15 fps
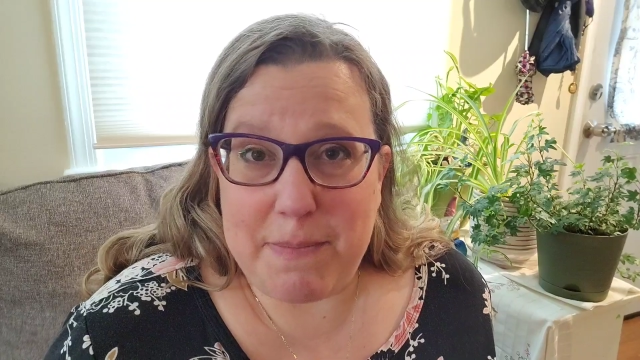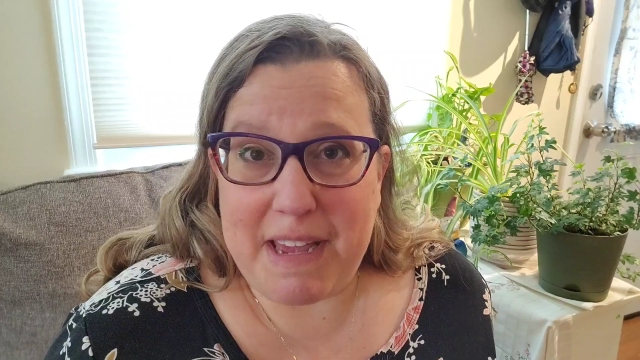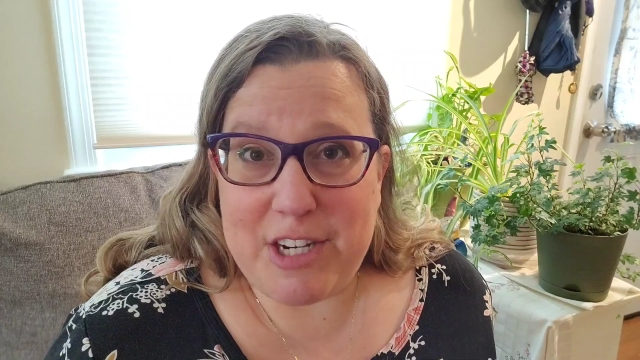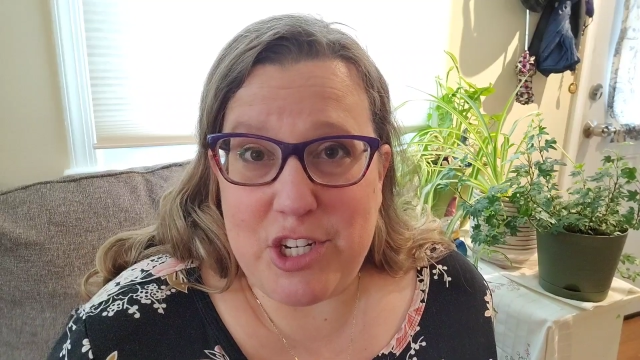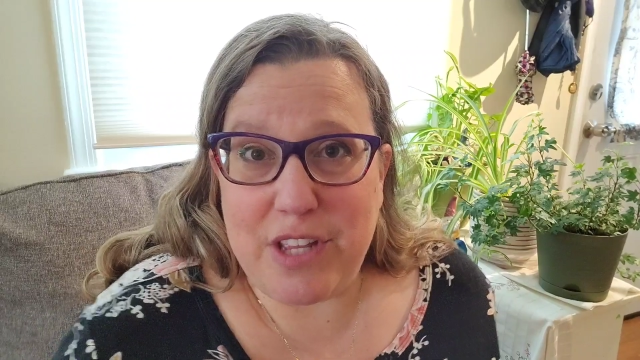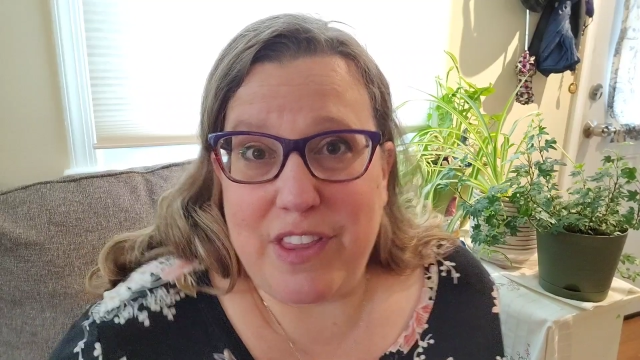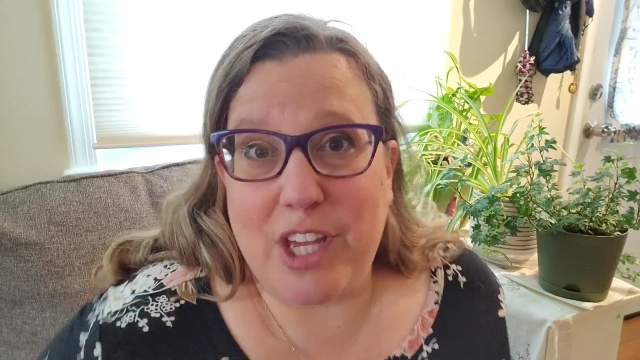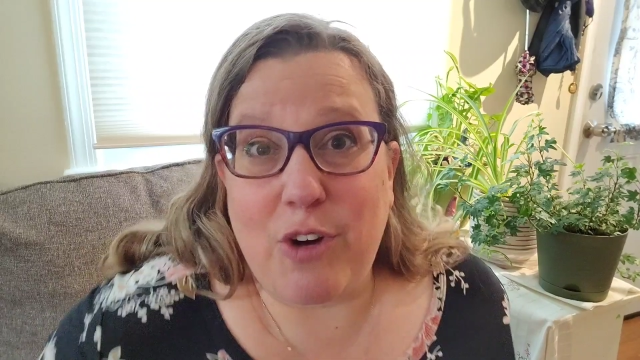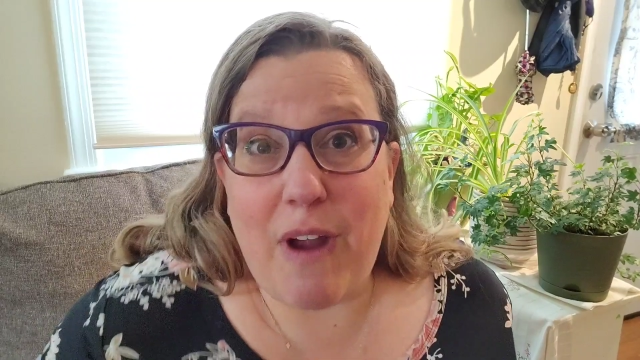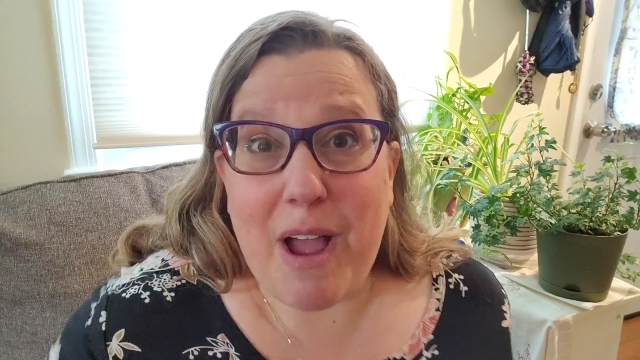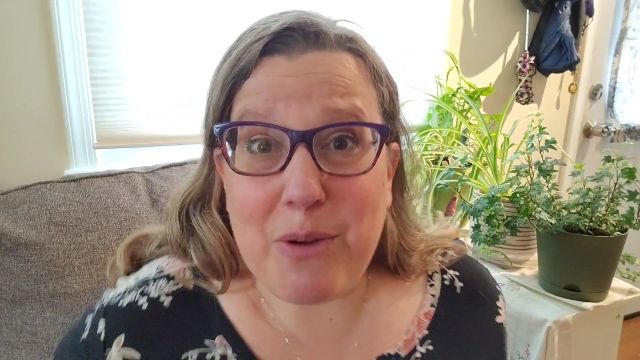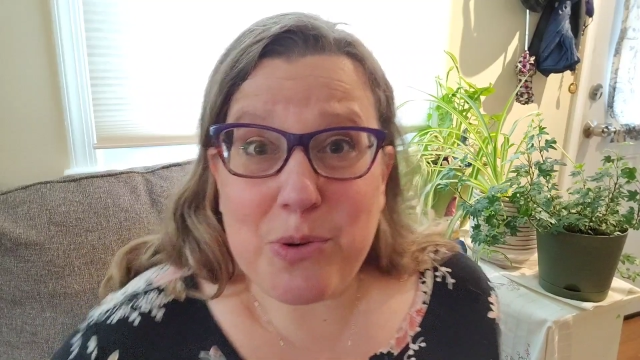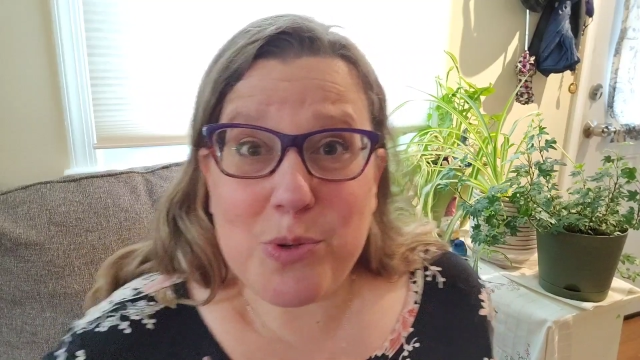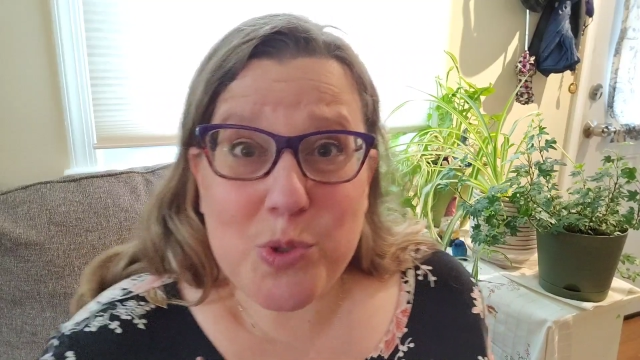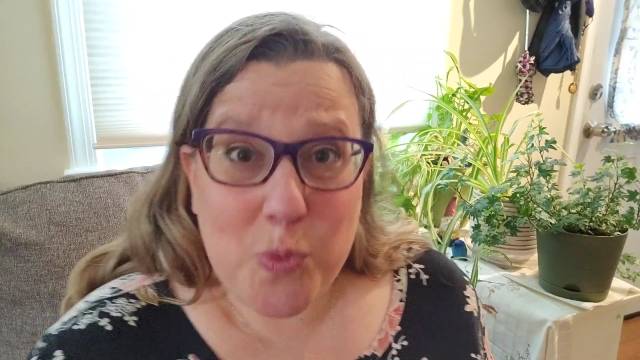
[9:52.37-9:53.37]
mention, the
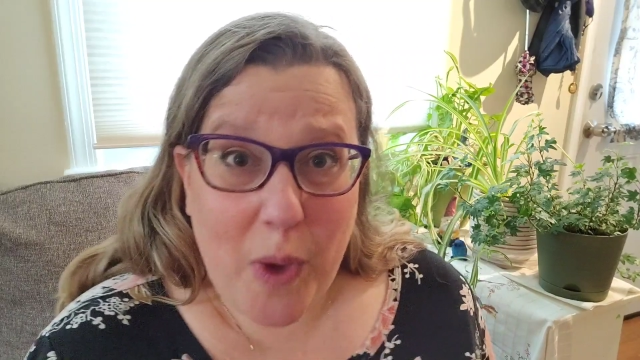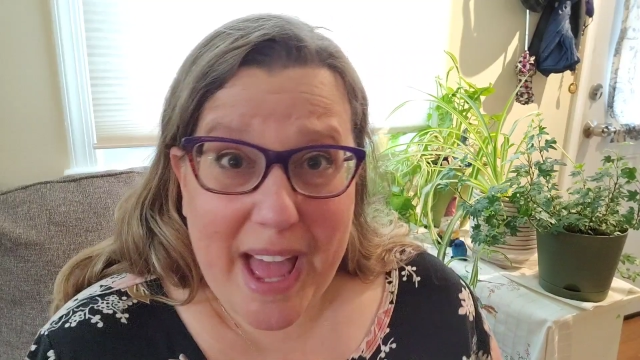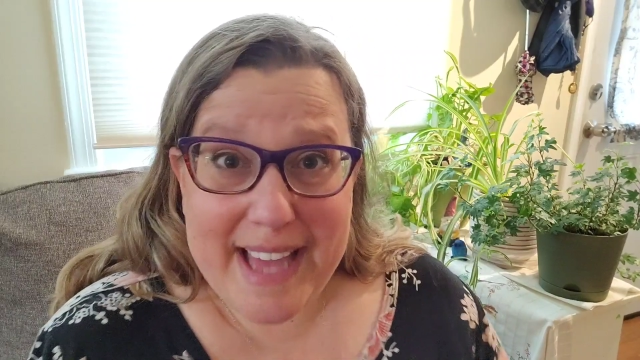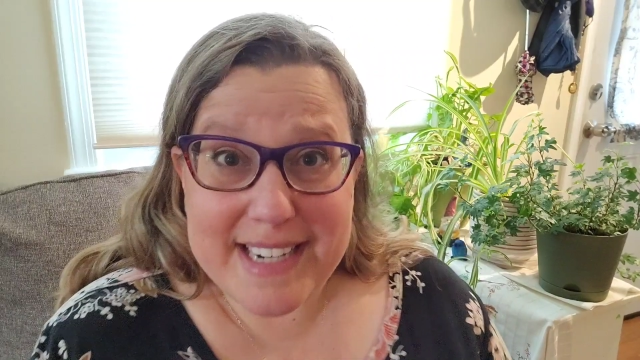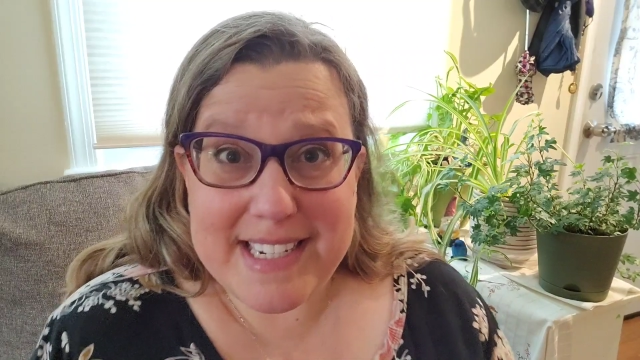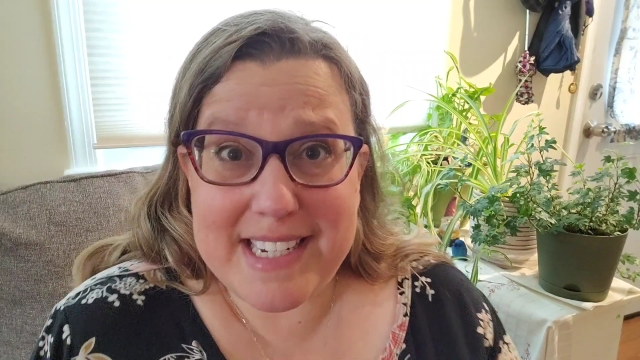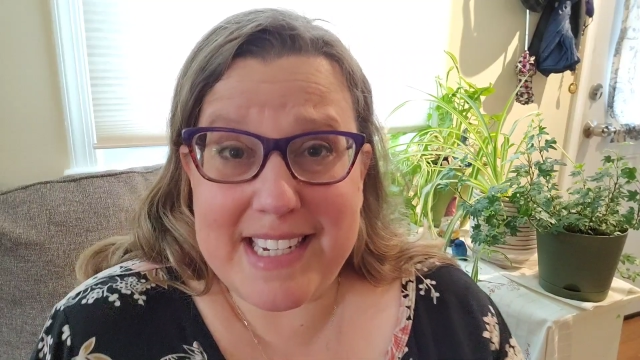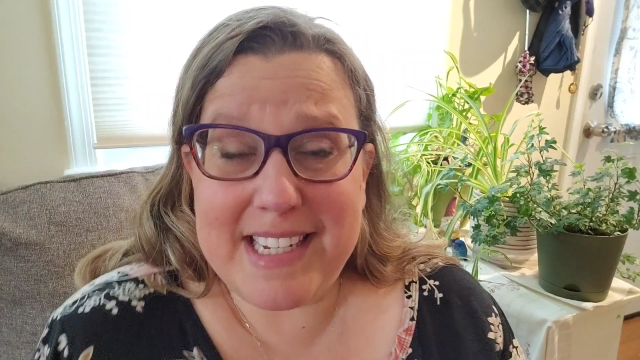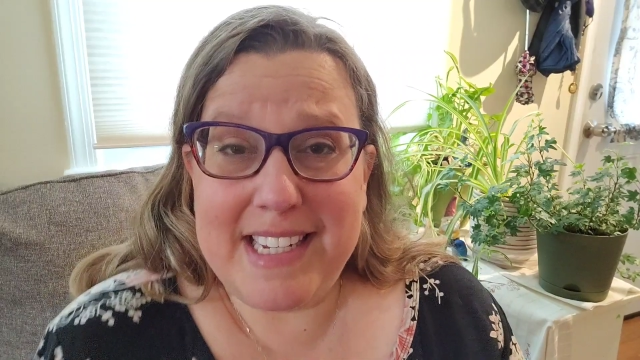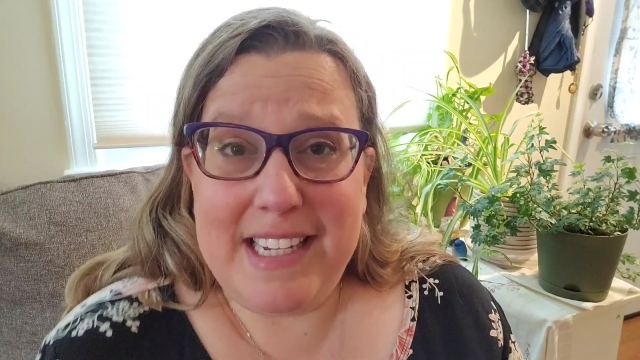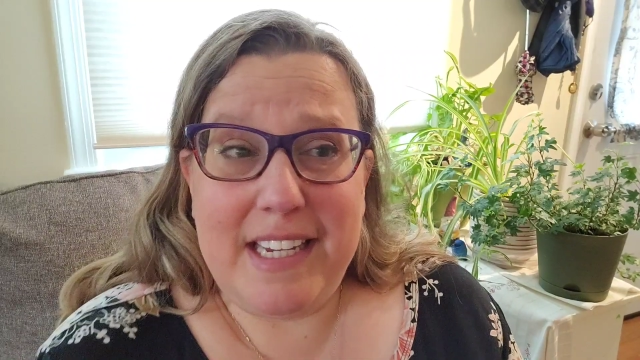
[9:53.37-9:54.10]
ground was wet